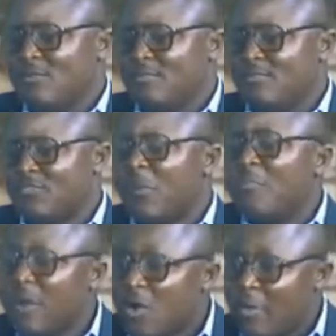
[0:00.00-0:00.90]

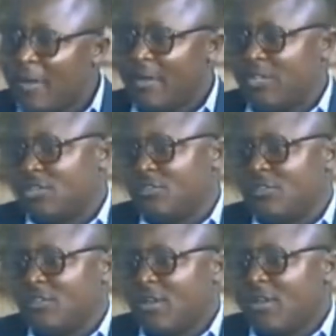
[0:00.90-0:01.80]
some
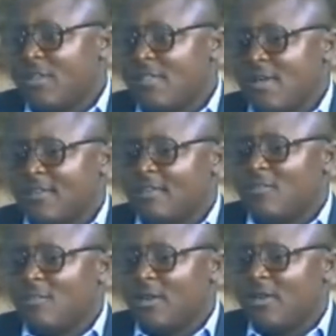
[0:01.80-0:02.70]
recommendations that
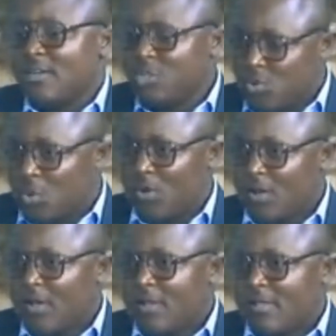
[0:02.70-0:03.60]
will ensure
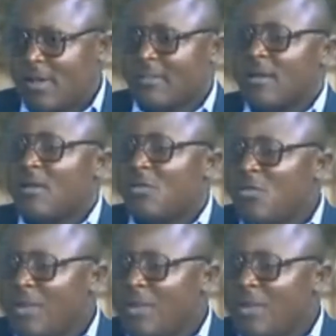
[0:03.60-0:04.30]
that we